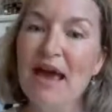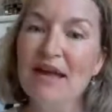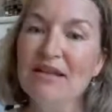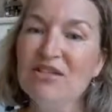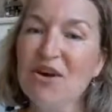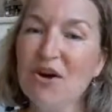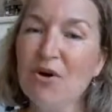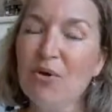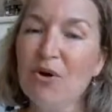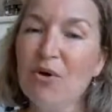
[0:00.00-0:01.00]
And
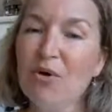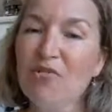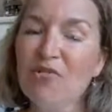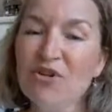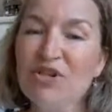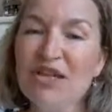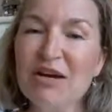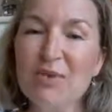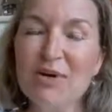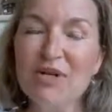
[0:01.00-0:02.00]
so, first thing I
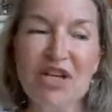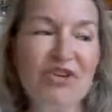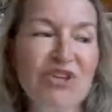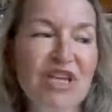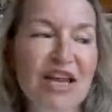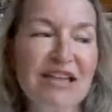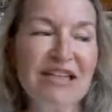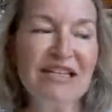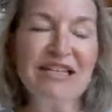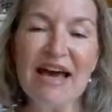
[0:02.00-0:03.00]
want you to understand
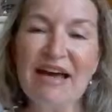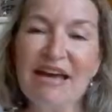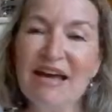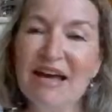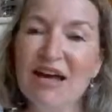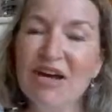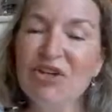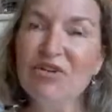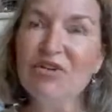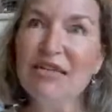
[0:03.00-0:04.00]
is that
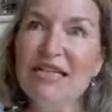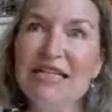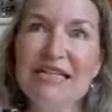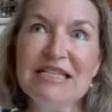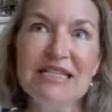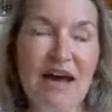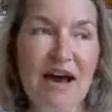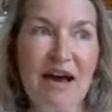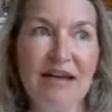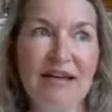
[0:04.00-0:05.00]
you need to
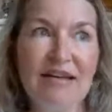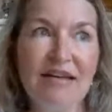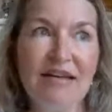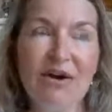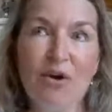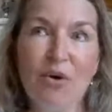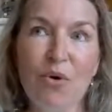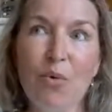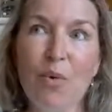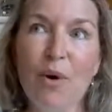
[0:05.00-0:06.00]
decide,
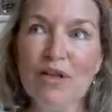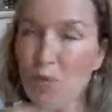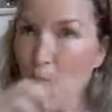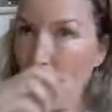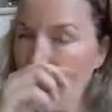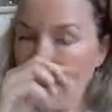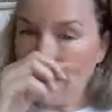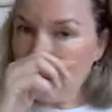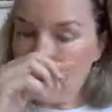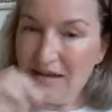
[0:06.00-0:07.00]
which
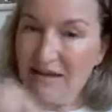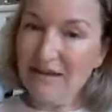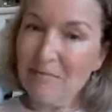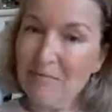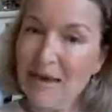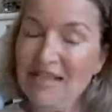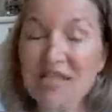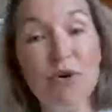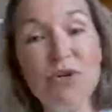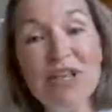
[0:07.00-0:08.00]
one makes the
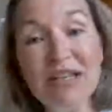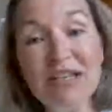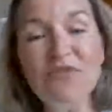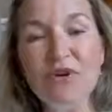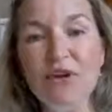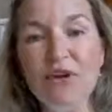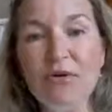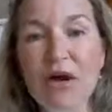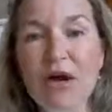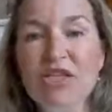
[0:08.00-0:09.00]
most sense for you.
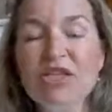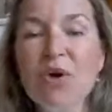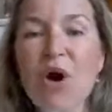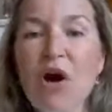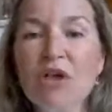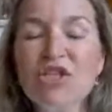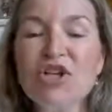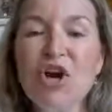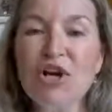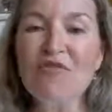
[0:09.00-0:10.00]
So, I'll
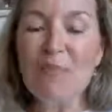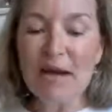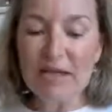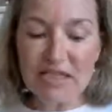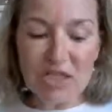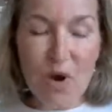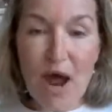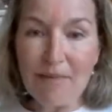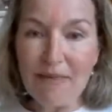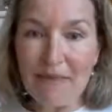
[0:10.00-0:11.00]
start off by
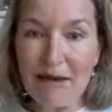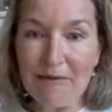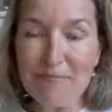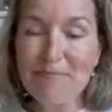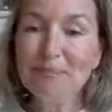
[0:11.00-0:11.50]
describing them.